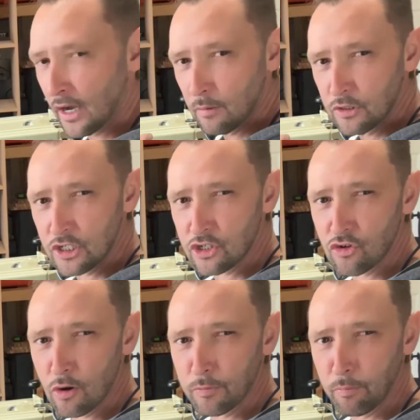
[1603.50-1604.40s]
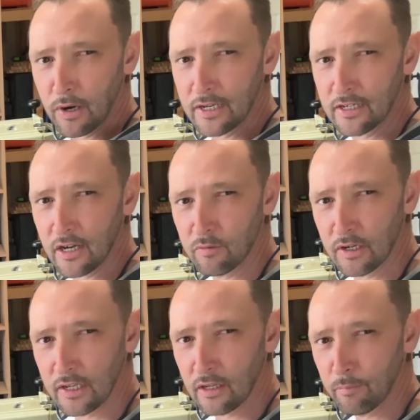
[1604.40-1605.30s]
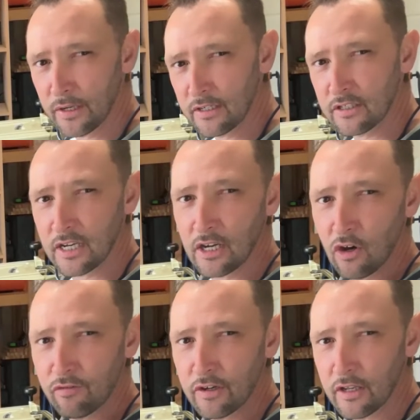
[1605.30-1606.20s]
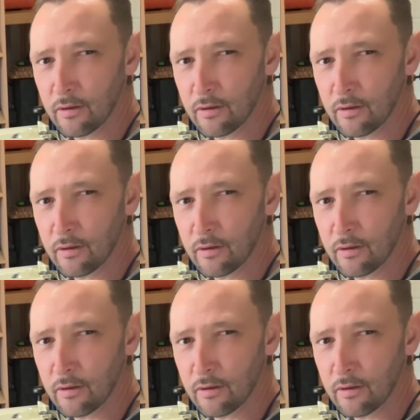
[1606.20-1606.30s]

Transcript: and we'll just drop the plane down a little bit and take off another